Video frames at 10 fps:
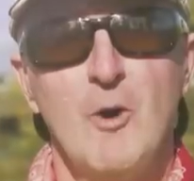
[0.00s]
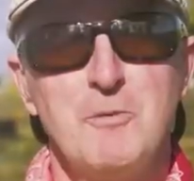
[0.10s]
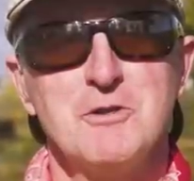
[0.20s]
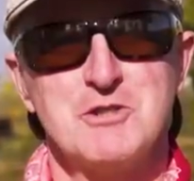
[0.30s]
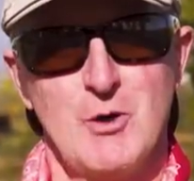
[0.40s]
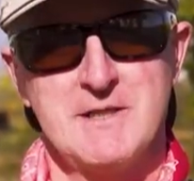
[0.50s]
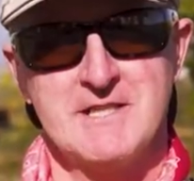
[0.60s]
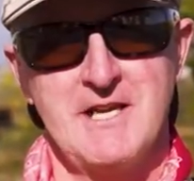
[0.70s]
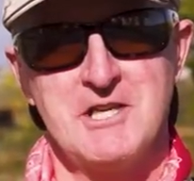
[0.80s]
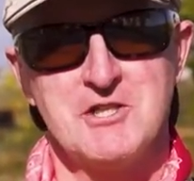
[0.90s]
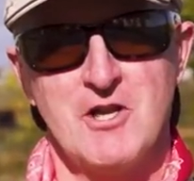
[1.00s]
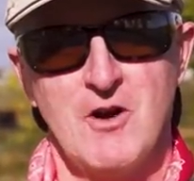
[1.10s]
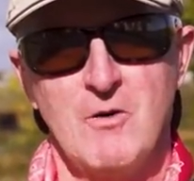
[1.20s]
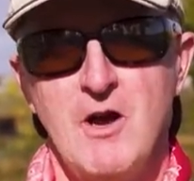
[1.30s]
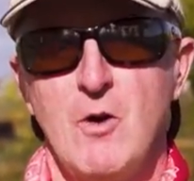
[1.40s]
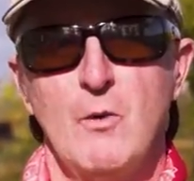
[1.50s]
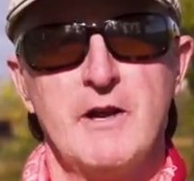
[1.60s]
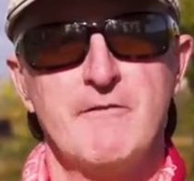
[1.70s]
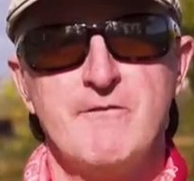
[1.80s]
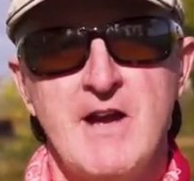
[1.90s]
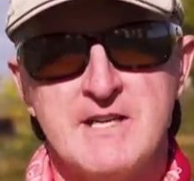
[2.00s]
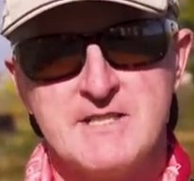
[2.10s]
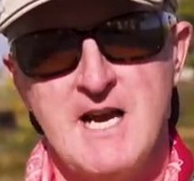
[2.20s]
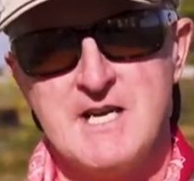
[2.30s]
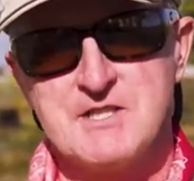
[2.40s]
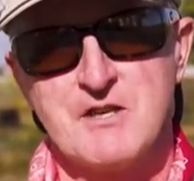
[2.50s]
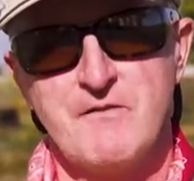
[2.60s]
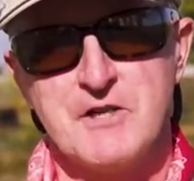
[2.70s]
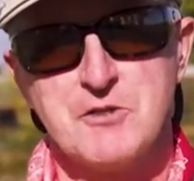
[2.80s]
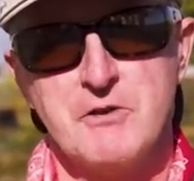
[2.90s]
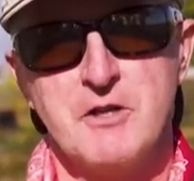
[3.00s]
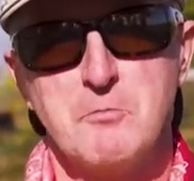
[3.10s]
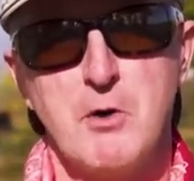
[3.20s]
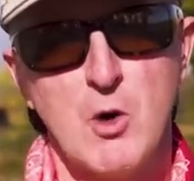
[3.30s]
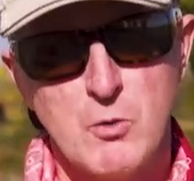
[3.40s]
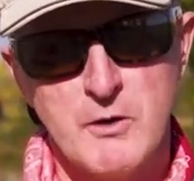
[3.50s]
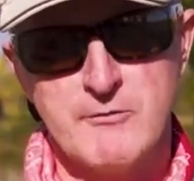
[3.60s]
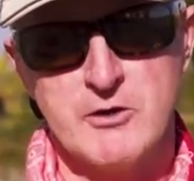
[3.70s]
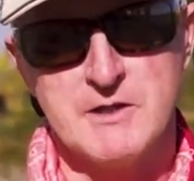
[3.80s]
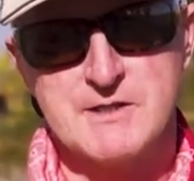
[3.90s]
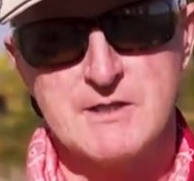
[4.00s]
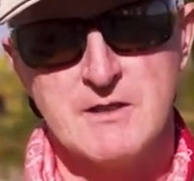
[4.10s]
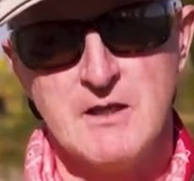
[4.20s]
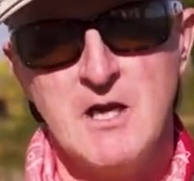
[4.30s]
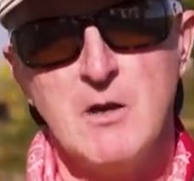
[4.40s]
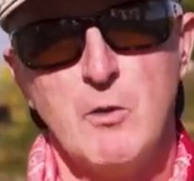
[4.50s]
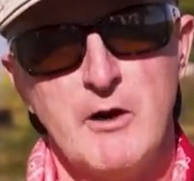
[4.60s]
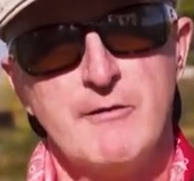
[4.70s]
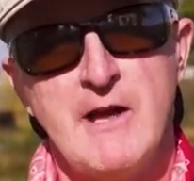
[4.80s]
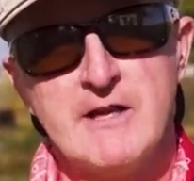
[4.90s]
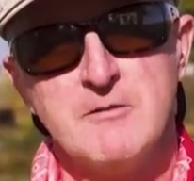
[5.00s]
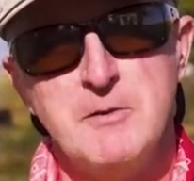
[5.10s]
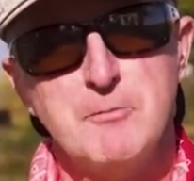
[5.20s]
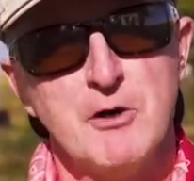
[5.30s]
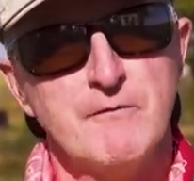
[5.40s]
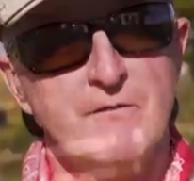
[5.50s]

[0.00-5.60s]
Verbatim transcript: hope you enjoyed today's show. What a fantastic fishery the Bow River is. I wanna thank the people at